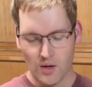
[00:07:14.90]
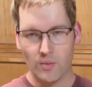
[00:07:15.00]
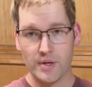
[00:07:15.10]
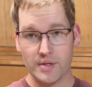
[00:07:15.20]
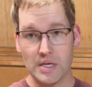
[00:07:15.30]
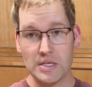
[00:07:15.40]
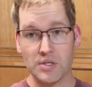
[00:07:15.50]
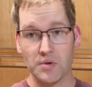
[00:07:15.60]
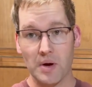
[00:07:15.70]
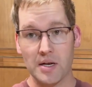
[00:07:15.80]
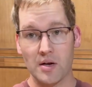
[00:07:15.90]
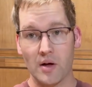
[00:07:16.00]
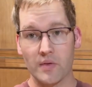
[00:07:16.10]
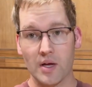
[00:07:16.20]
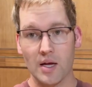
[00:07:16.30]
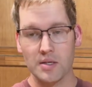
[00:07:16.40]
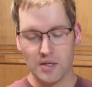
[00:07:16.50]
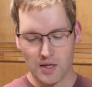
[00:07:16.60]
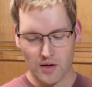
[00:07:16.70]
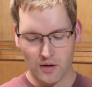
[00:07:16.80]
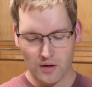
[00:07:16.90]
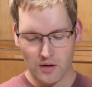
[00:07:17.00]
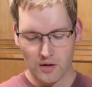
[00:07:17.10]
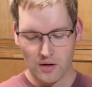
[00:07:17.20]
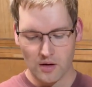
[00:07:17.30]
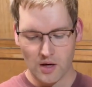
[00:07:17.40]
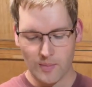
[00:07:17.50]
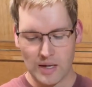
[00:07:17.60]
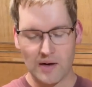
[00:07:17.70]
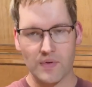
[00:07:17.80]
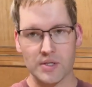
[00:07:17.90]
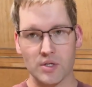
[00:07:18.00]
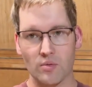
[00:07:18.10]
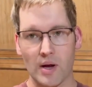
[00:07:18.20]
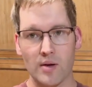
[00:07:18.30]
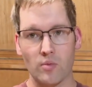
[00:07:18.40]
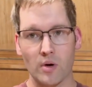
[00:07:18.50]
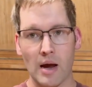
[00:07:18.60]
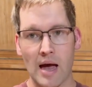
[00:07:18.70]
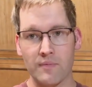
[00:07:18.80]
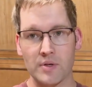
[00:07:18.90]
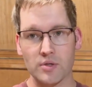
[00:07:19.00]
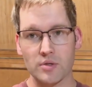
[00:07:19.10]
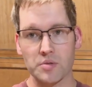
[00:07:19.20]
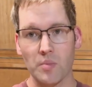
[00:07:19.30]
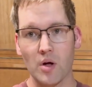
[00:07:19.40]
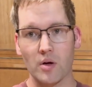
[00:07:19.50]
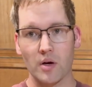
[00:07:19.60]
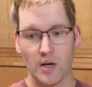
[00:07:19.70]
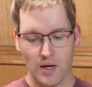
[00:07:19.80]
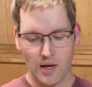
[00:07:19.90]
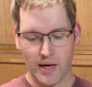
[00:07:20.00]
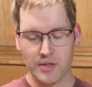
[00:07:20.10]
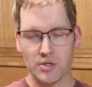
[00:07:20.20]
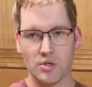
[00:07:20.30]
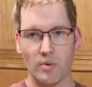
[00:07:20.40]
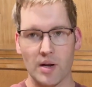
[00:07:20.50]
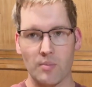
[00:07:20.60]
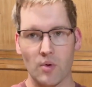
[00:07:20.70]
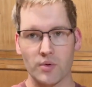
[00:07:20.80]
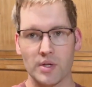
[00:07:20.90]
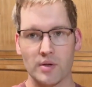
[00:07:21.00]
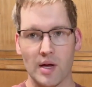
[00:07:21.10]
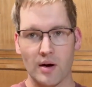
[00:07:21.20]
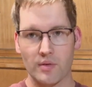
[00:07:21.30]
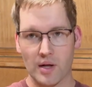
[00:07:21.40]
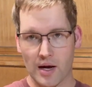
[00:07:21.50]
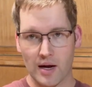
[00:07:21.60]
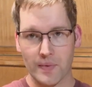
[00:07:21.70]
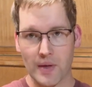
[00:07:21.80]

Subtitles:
It is threaded on the end here, and if this thread were 1/2" or smaller, I could just thread a bolt in there that I cut the